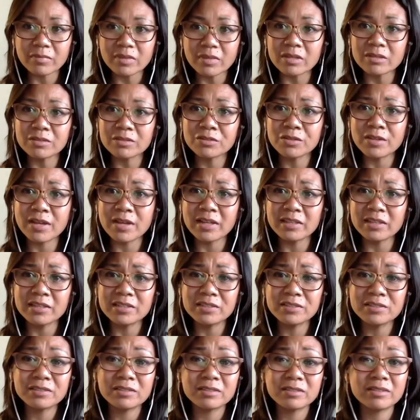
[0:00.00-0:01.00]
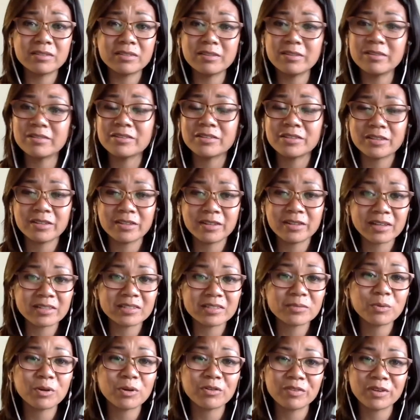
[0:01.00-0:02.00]
So that leads to the
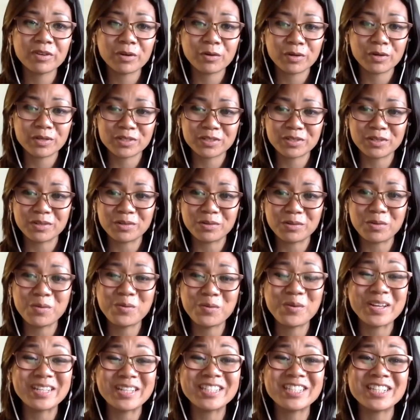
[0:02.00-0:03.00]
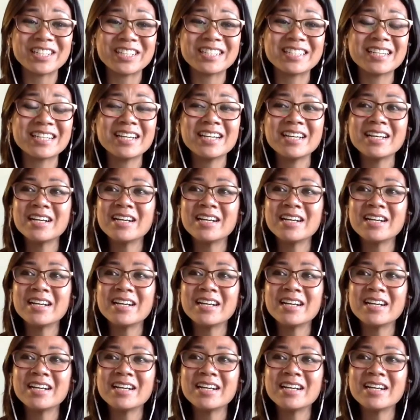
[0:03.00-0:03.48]
next perfect question, which is,